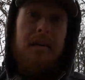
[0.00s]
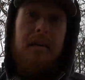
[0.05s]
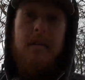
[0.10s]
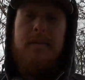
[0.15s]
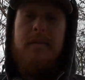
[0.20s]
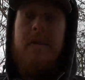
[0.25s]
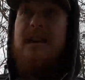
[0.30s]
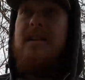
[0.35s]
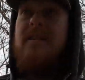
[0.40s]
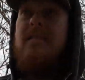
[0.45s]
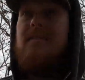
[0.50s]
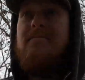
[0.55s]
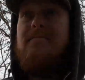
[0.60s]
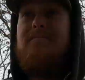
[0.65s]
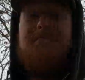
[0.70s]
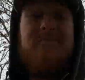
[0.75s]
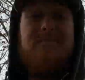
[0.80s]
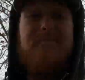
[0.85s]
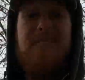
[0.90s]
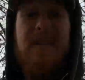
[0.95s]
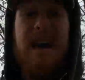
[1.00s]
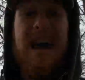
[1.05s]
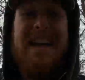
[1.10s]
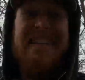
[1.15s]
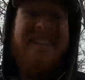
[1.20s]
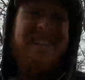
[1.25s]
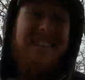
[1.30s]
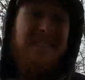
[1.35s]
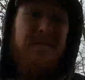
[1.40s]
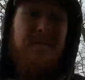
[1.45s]
I mean, it
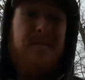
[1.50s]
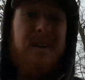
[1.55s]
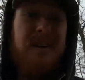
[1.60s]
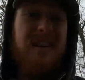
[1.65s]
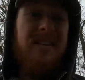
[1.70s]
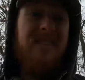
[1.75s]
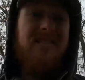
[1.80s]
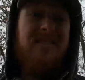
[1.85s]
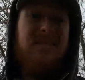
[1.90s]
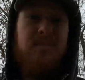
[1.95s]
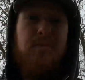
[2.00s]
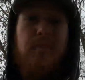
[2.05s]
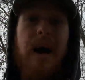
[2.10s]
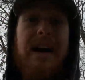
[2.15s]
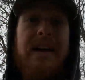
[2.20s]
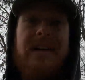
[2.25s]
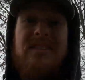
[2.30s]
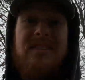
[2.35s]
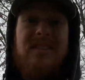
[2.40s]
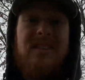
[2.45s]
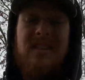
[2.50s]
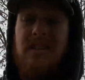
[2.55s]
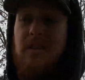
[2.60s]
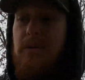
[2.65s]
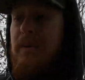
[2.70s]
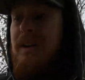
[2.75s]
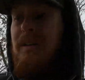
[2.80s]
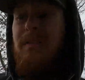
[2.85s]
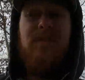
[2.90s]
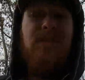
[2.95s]
adds a little bit of spice, a little
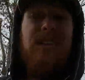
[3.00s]
bit of